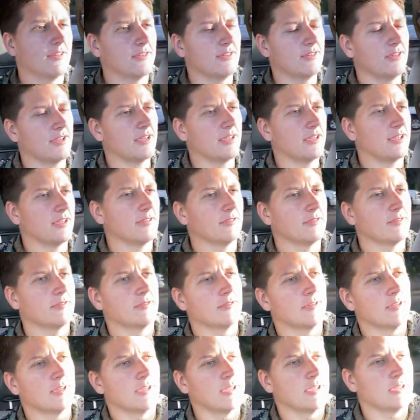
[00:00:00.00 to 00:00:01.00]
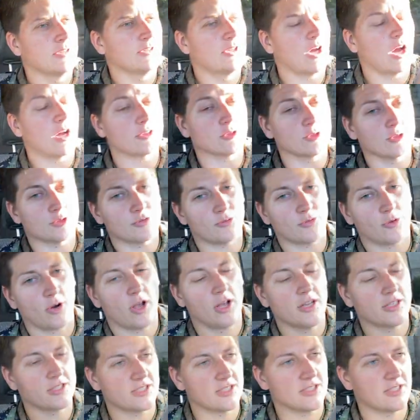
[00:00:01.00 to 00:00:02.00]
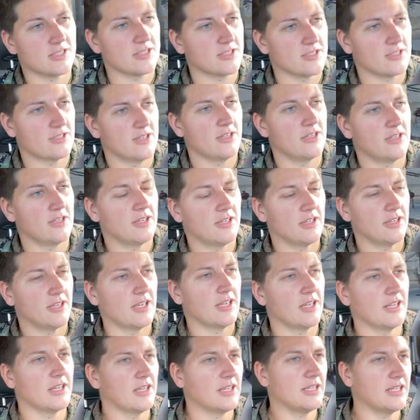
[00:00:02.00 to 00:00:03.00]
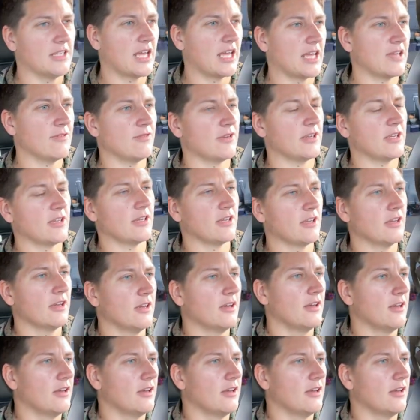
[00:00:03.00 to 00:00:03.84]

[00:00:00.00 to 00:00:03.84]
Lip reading: the doctors. For us, it is the Navy